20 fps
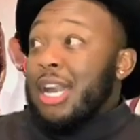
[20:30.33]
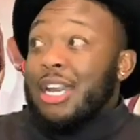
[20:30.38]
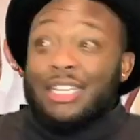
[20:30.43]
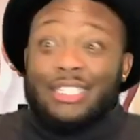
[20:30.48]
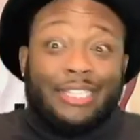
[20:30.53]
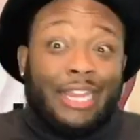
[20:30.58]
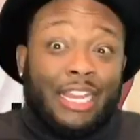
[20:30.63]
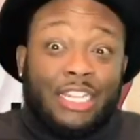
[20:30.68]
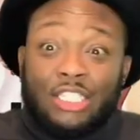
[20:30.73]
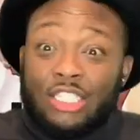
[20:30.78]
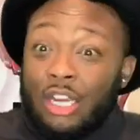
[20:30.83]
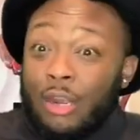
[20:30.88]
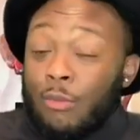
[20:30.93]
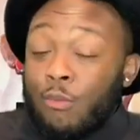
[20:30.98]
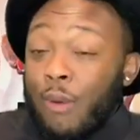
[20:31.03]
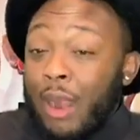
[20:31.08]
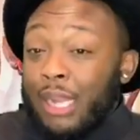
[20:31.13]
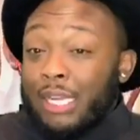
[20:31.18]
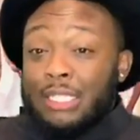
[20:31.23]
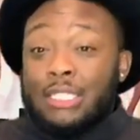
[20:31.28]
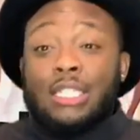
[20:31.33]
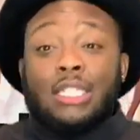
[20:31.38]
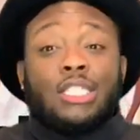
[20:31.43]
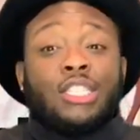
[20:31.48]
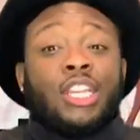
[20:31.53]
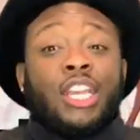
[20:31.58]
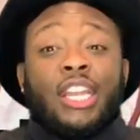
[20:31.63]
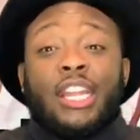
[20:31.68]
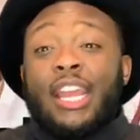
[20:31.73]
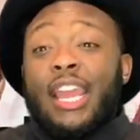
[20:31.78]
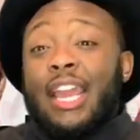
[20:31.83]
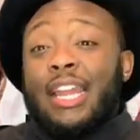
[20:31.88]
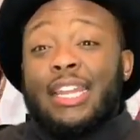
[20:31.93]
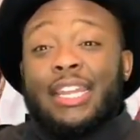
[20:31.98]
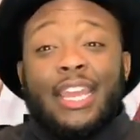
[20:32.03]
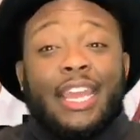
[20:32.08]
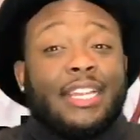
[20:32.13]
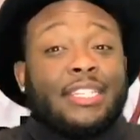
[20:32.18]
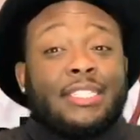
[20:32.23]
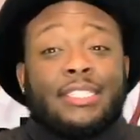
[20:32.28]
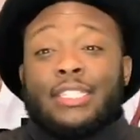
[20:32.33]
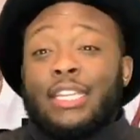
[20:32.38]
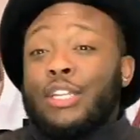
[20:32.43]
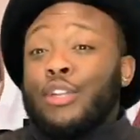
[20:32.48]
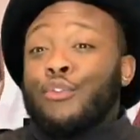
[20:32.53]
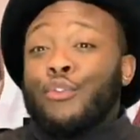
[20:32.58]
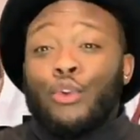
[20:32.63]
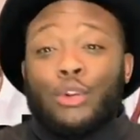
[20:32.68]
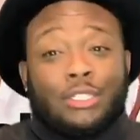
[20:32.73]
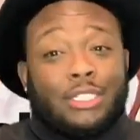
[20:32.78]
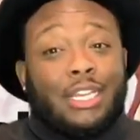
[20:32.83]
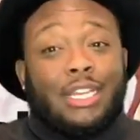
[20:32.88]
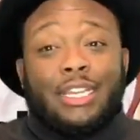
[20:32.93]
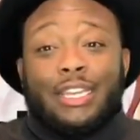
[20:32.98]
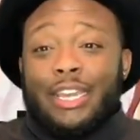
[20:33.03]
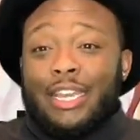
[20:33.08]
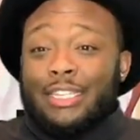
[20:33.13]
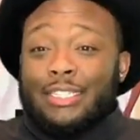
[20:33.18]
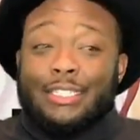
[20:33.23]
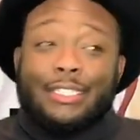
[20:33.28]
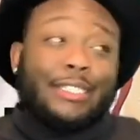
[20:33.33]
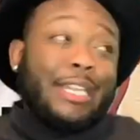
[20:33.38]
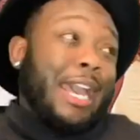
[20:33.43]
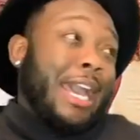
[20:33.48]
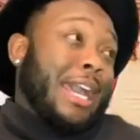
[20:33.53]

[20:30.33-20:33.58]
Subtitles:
They jumped right into cheating allegations and divorce allegations.